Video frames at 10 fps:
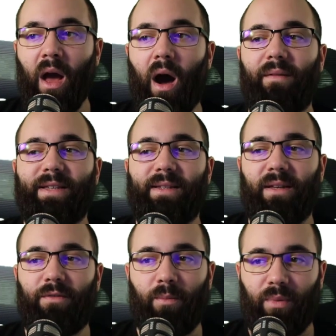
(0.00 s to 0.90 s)
Obviously,
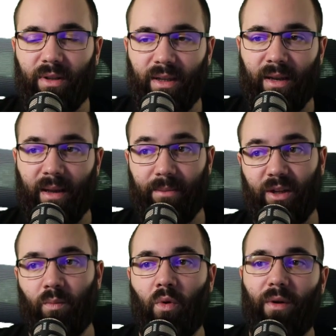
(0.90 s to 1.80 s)
if you put in a
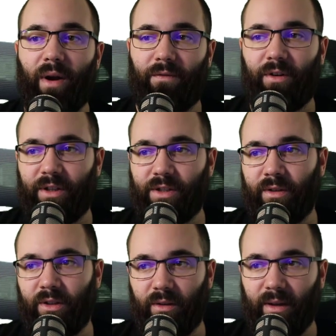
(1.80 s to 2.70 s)
bit more effort, it's
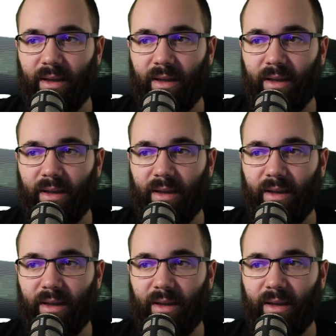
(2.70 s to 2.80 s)
going to look